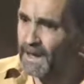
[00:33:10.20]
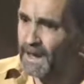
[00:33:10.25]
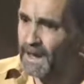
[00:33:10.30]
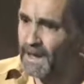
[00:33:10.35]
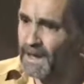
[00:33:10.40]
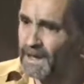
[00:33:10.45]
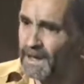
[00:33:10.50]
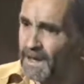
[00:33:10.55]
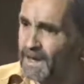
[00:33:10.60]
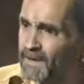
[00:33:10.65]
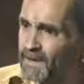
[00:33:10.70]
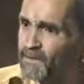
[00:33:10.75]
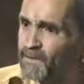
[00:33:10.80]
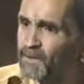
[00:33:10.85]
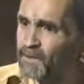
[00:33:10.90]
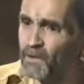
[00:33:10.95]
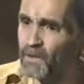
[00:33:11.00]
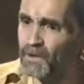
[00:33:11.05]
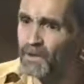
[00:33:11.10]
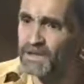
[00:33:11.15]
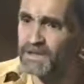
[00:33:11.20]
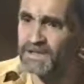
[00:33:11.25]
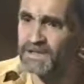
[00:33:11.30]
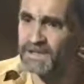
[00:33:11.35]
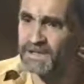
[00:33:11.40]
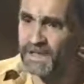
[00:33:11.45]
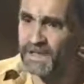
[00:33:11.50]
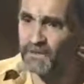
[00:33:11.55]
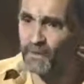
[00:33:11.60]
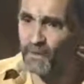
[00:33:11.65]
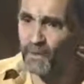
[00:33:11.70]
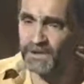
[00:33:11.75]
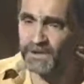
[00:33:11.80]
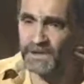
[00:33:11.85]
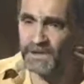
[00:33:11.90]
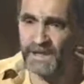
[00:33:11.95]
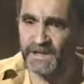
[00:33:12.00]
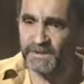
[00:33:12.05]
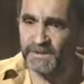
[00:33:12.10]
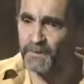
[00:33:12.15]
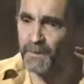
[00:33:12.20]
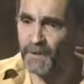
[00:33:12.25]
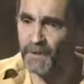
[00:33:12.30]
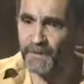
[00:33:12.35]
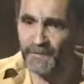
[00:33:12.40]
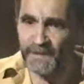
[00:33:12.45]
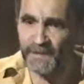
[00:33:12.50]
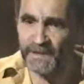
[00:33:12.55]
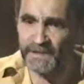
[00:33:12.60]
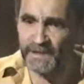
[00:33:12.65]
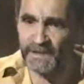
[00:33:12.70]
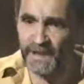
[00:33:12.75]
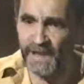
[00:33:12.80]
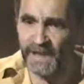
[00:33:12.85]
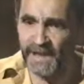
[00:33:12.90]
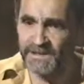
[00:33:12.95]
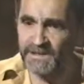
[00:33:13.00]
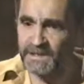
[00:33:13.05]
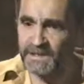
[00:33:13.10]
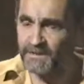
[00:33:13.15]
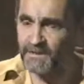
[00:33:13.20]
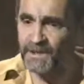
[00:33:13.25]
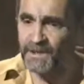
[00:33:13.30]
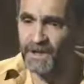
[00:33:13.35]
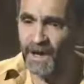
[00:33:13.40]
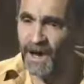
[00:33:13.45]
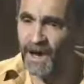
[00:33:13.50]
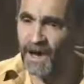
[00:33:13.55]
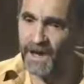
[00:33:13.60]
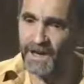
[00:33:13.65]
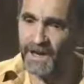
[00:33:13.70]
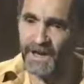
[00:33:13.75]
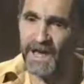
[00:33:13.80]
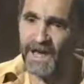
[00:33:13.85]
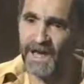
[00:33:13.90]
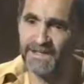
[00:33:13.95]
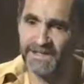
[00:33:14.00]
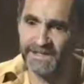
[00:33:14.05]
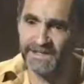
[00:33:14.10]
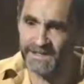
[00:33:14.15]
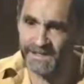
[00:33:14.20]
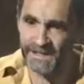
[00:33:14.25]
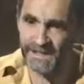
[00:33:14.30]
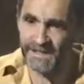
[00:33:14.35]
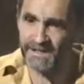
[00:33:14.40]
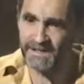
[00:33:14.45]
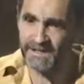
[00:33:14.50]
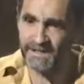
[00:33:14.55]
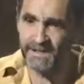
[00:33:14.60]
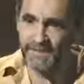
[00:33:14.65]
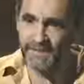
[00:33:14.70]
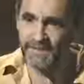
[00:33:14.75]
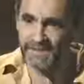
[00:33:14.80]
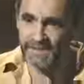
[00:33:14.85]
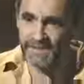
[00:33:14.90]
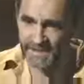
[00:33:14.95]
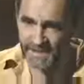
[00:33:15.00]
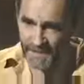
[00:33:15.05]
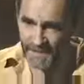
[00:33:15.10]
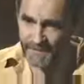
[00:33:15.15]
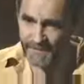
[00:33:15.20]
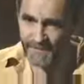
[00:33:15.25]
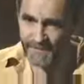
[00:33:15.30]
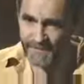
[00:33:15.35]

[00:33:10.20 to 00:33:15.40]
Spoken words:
And every word he said was as perfect as if God had said it himself.